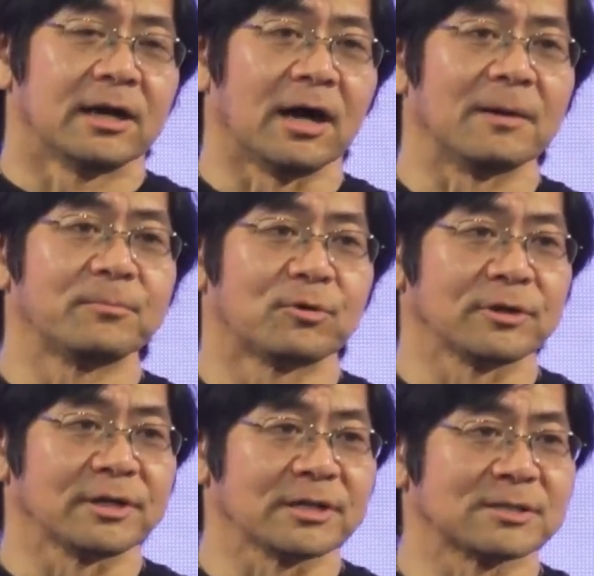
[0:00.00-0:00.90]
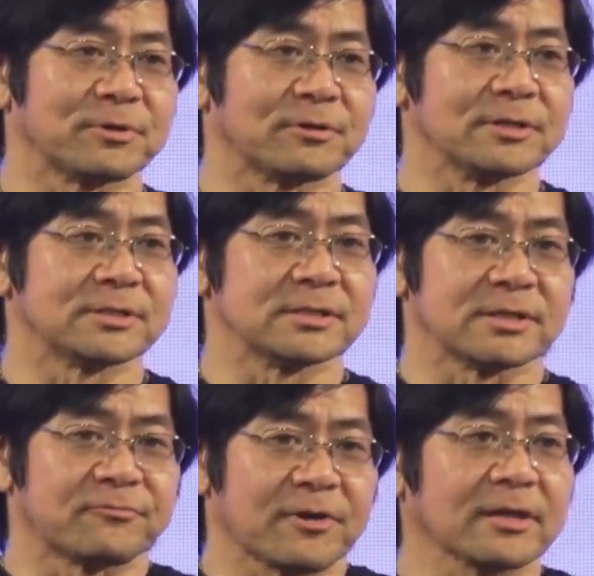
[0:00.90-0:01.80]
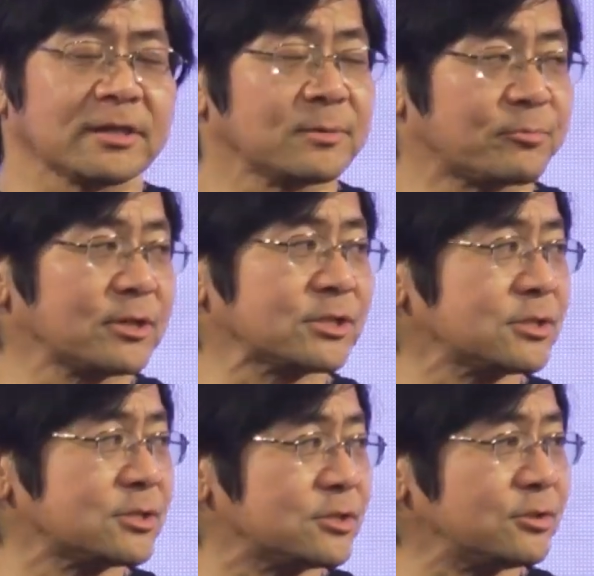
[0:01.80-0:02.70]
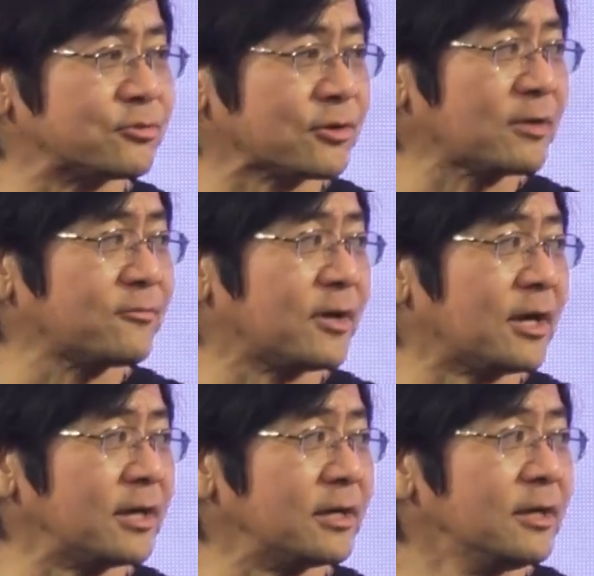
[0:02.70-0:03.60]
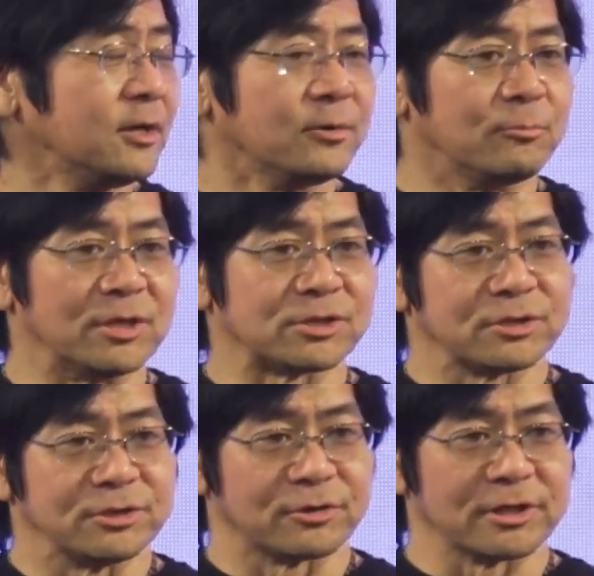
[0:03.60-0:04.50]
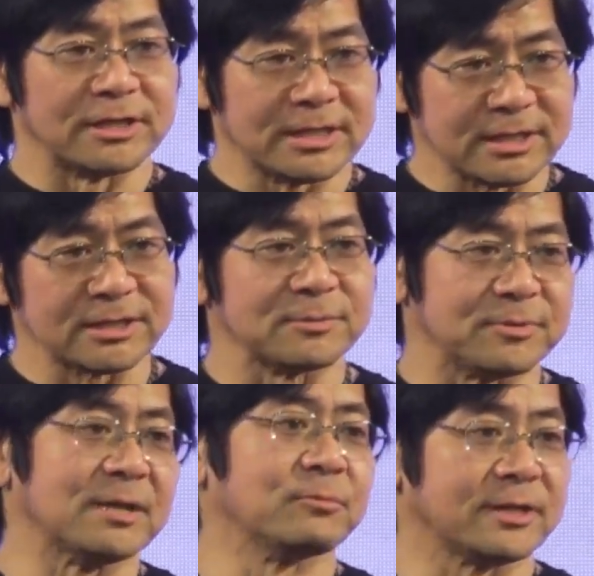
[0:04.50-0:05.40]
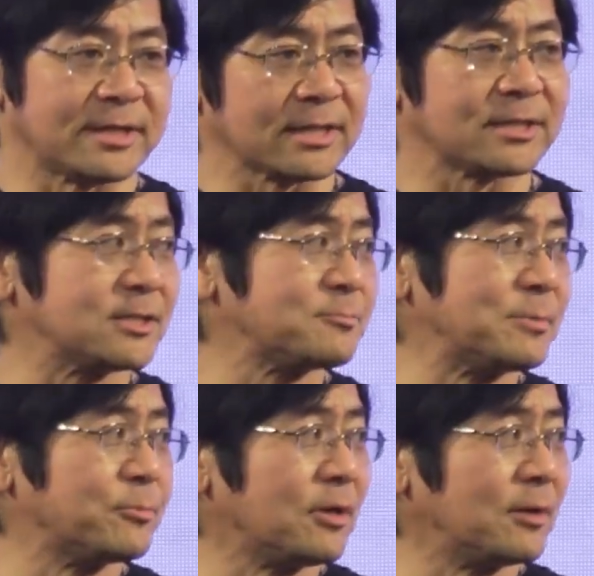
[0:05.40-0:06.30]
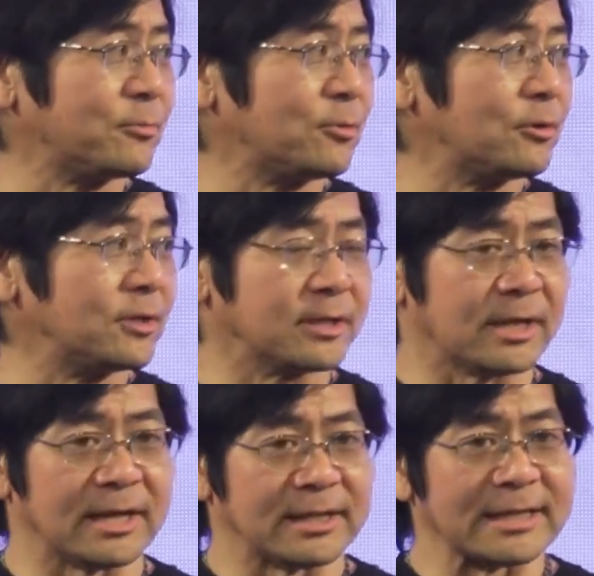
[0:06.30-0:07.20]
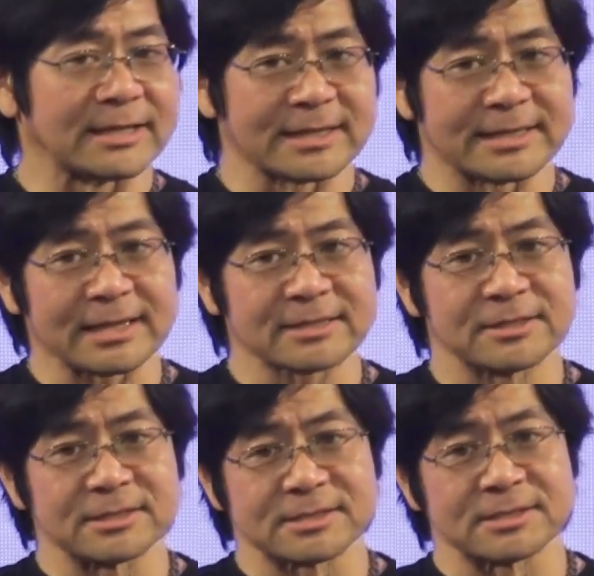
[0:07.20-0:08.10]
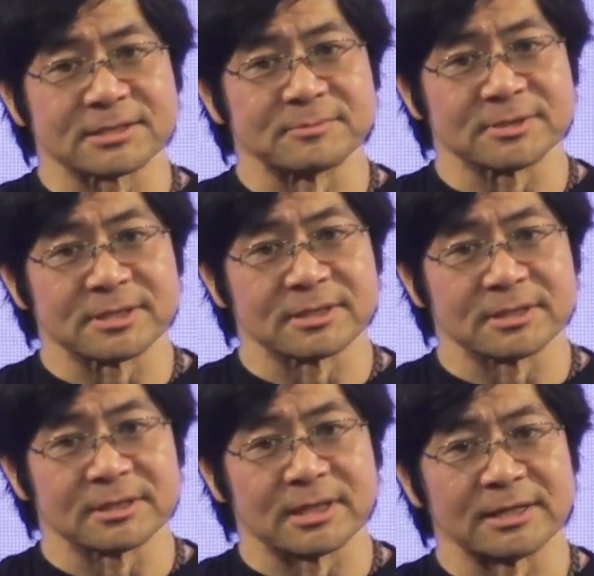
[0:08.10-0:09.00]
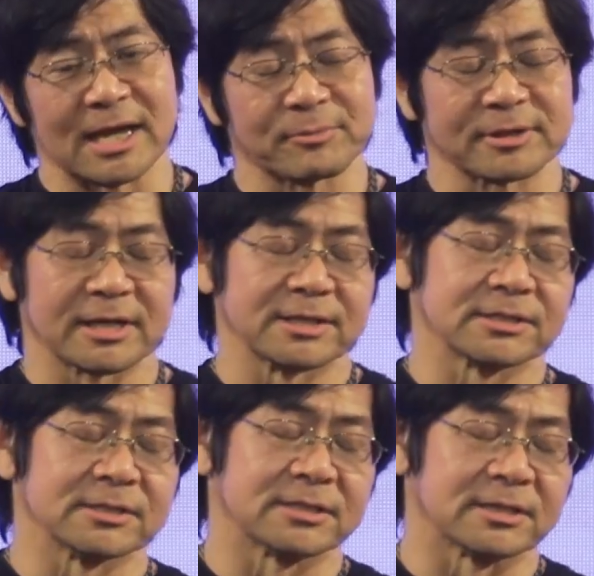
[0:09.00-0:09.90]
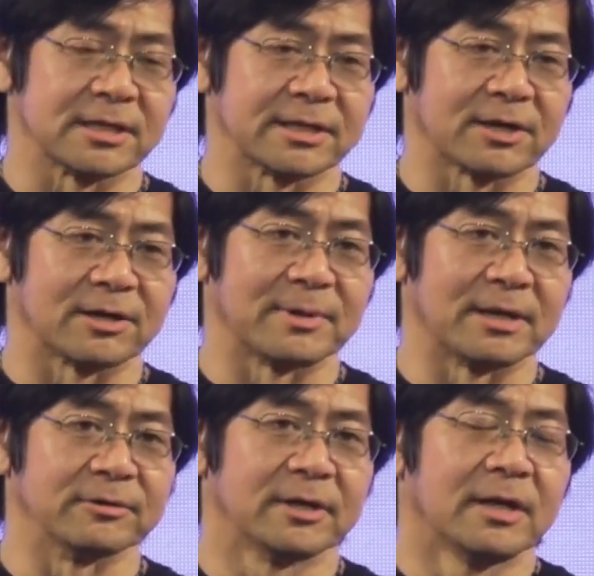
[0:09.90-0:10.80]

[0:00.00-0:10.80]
onboarding experiences and frankly the bridges to TradFi, which you're going to need to be able to get these people on board and connect the systems and the applications that they care about.